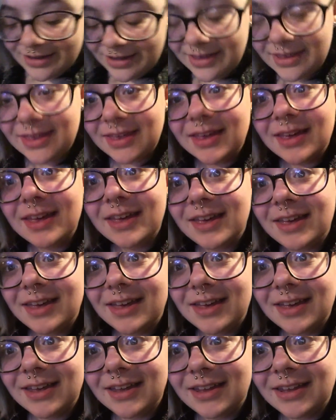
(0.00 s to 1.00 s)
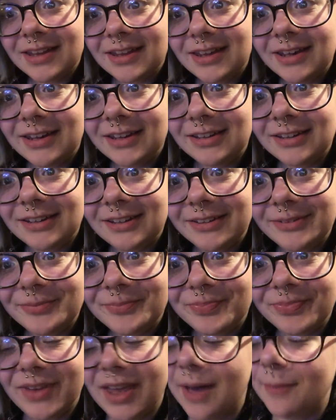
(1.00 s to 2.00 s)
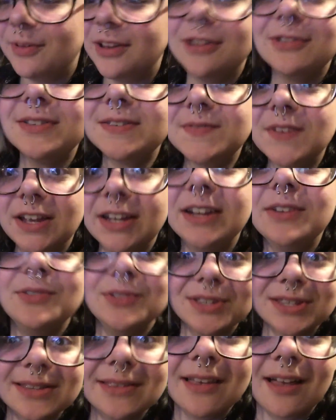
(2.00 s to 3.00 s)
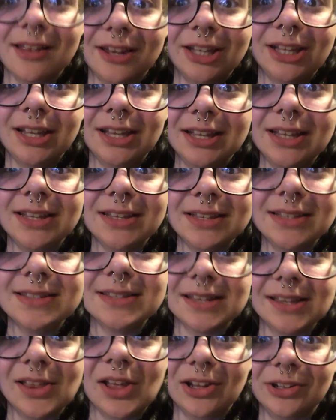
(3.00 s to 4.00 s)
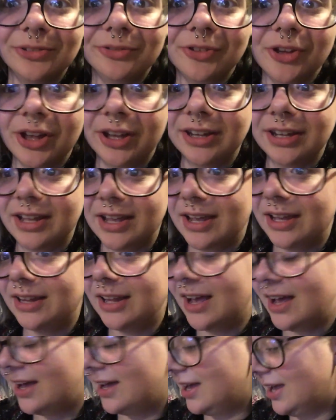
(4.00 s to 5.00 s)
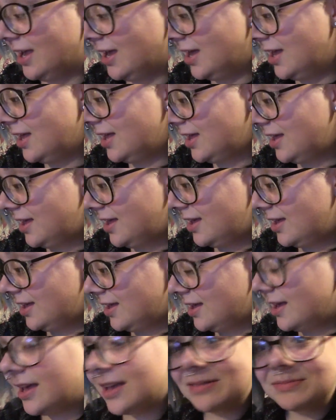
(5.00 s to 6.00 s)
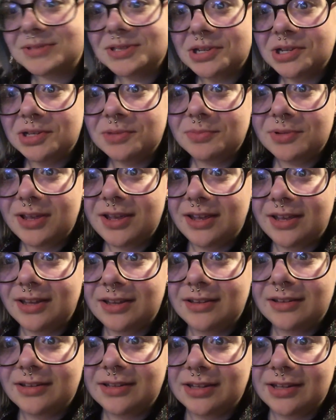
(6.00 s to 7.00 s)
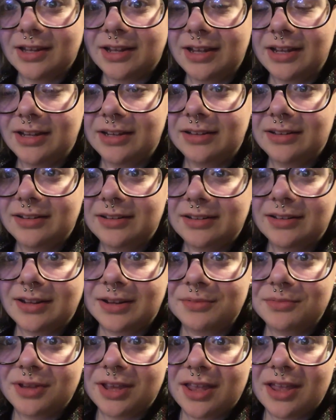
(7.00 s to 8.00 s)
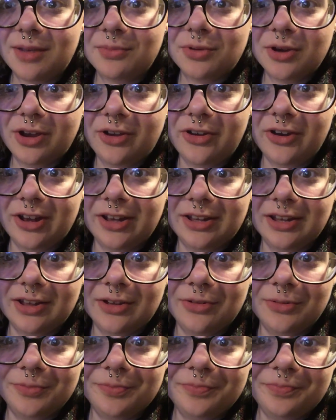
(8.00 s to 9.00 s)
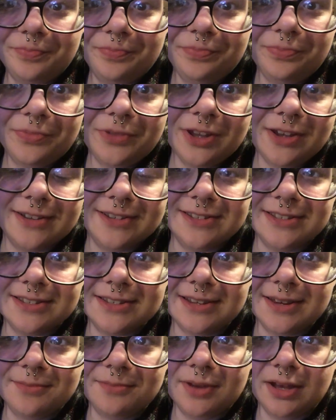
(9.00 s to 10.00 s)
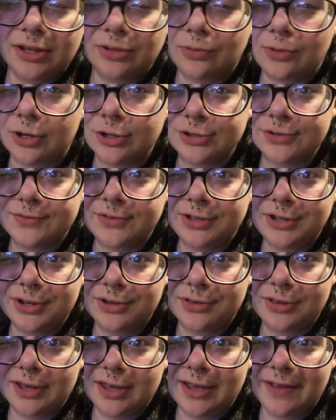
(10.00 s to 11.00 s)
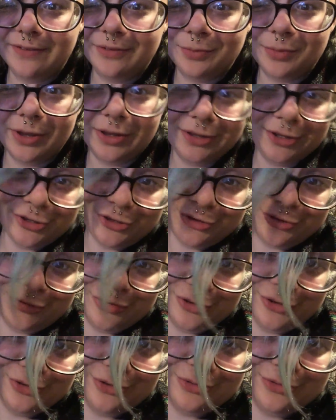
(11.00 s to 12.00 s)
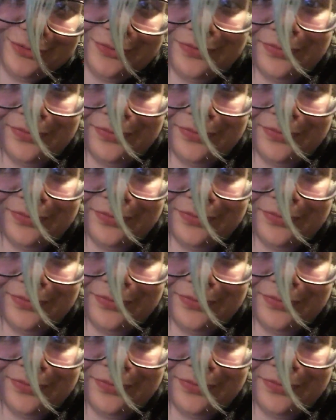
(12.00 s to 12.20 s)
God. Yeah, but it was fun. It's a lot of fun, and I am still gonna play it tonight. I'm taking a break right now, because I'm about to watch a video that I have to pay attention to.